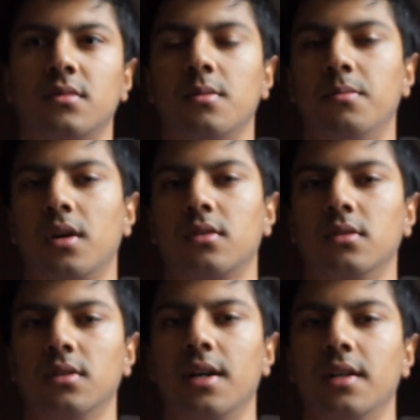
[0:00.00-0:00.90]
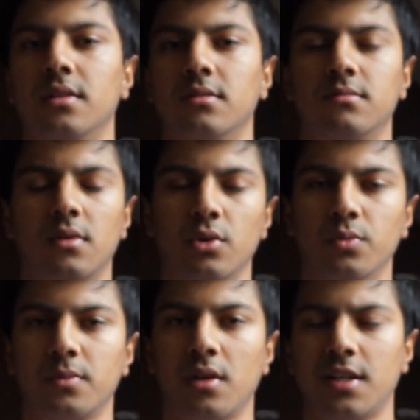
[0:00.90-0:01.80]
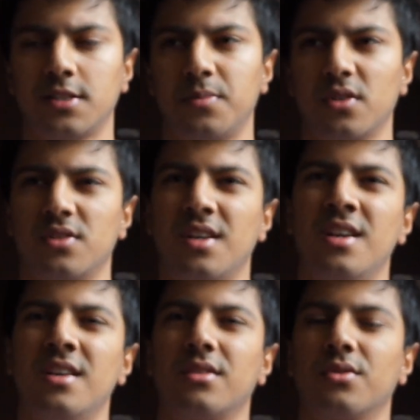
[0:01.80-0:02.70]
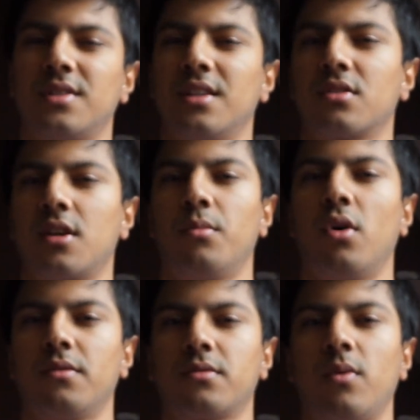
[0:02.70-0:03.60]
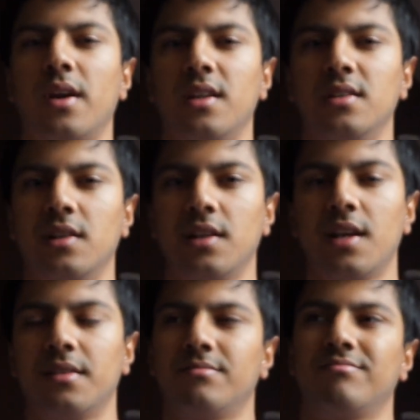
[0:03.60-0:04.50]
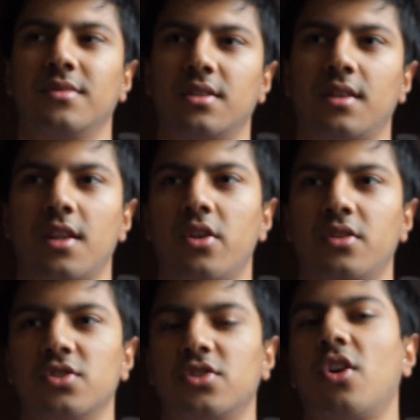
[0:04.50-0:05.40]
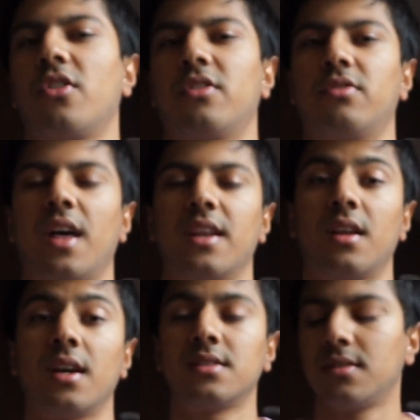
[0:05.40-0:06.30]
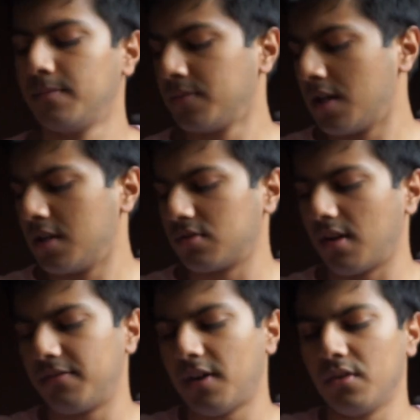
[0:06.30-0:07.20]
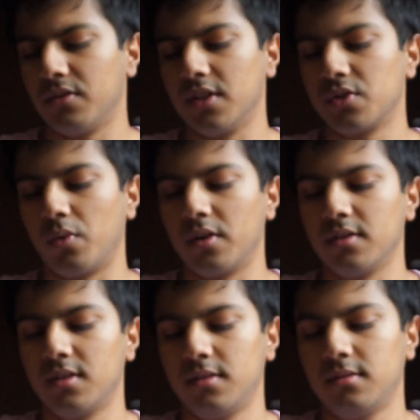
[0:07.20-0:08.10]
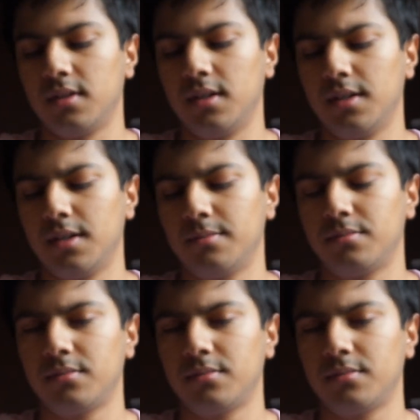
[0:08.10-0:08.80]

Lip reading: buckle and loop clasp, because those tend to come off quite easily and then just not that nice. So I found this one. The